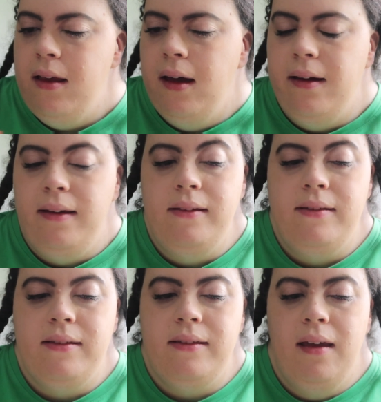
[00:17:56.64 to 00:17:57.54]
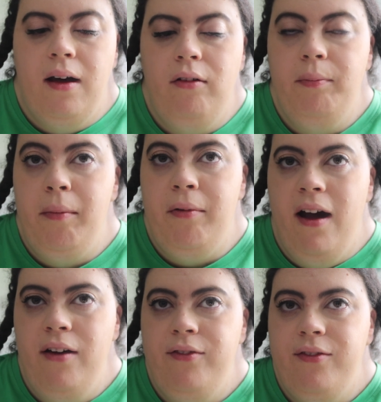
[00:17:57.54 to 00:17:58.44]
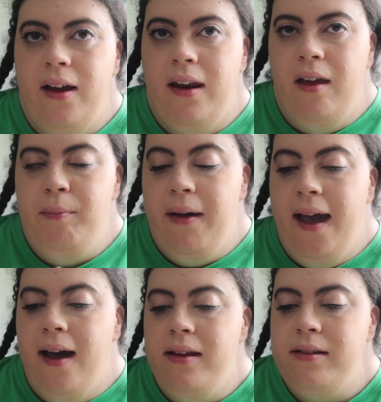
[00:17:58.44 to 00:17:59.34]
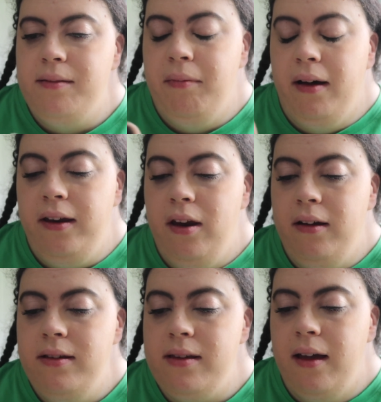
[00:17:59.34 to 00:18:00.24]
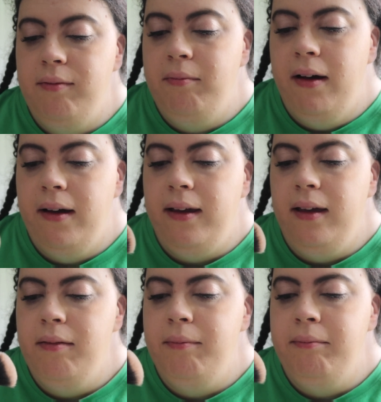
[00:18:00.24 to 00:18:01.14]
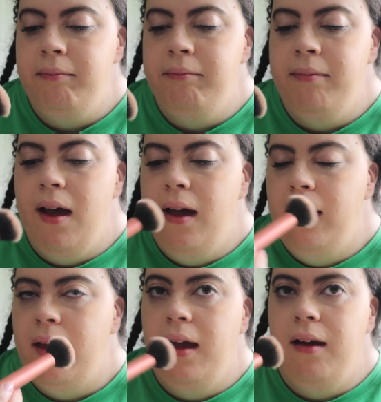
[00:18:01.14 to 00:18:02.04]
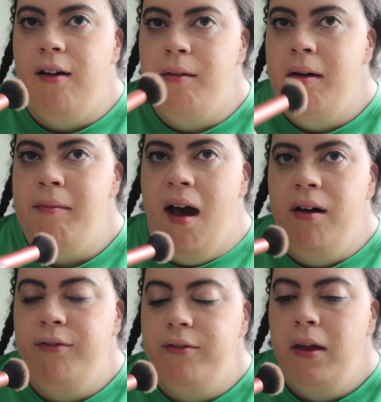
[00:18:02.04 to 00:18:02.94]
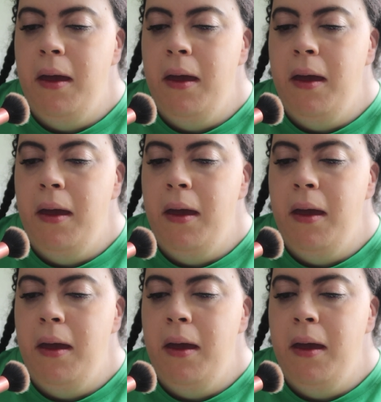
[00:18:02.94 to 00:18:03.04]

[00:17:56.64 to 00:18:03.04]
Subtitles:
I hold my breath and I pat my nose and my mouth around my mouth.